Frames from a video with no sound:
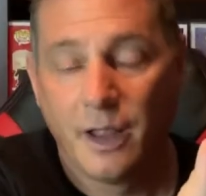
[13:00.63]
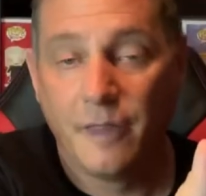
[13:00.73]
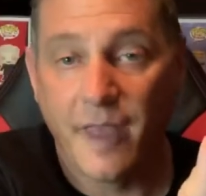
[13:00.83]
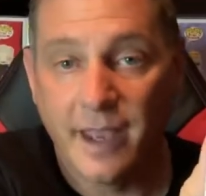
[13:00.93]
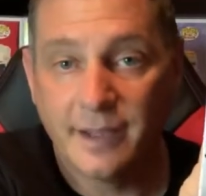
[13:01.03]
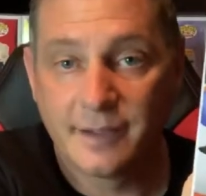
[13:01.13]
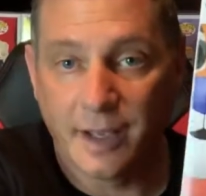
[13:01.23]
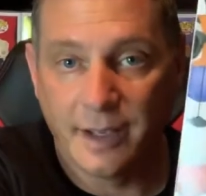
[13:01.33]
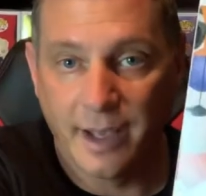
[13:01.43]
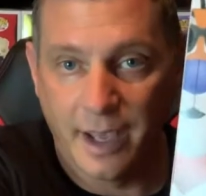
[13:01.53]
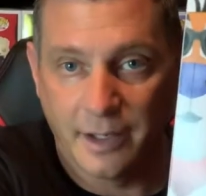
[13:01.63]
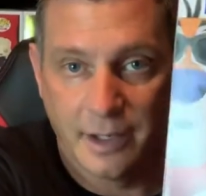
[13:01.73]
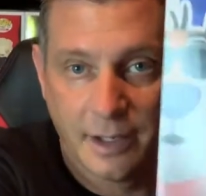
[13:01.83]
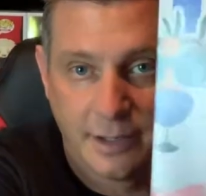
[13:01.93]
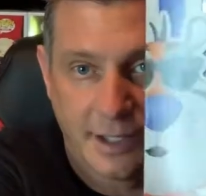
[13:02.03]
Thanks again
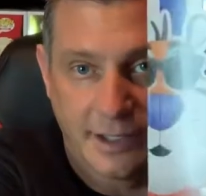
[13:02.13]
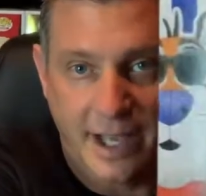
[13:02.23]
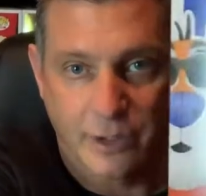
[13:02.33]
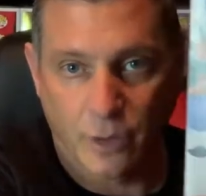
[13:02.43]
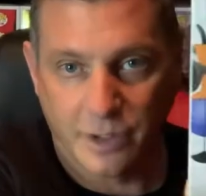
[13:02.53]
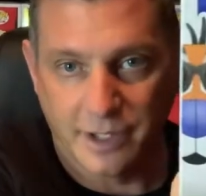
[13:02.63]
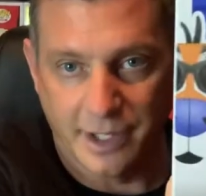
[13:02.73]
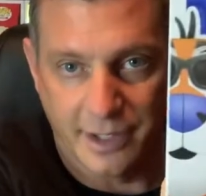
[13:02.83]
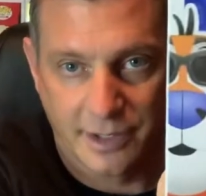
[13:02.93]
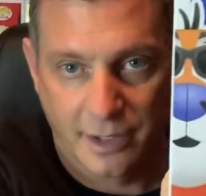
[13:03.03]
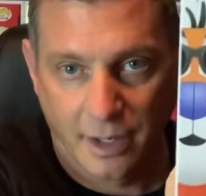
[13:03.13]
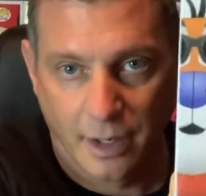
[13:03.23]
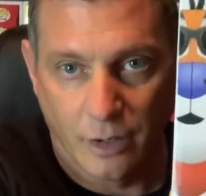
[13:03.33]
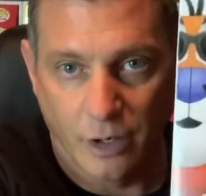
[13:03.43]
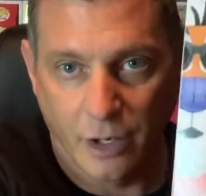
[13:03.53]
to Daniel Ortiz.
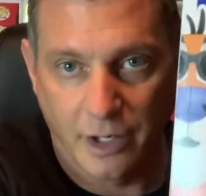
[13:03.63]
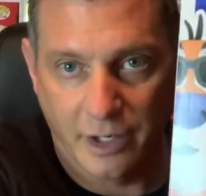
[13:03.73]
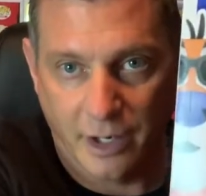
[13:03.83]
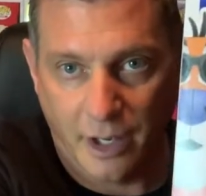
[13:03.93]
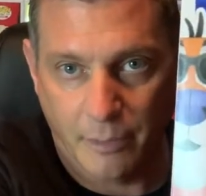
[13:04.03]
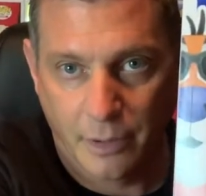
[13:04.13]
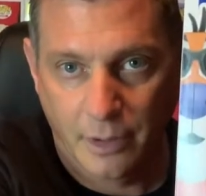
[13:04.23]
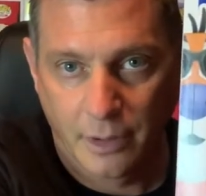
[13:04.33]
Hooking it up.